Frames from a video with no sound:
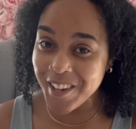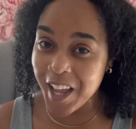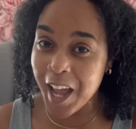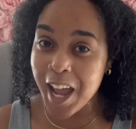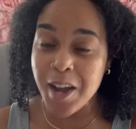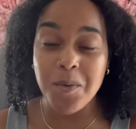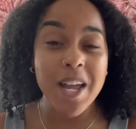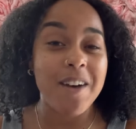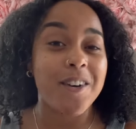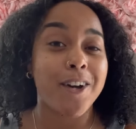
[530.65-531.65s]
Okay, we
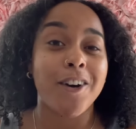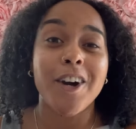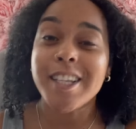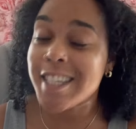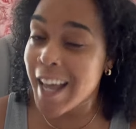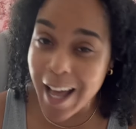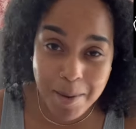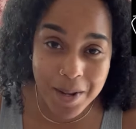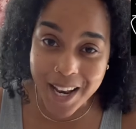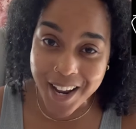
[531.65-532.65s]
have a good
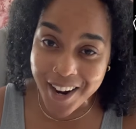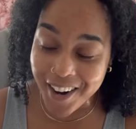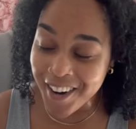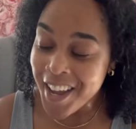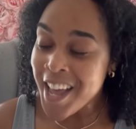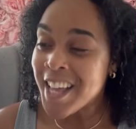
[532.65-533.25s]
time in there.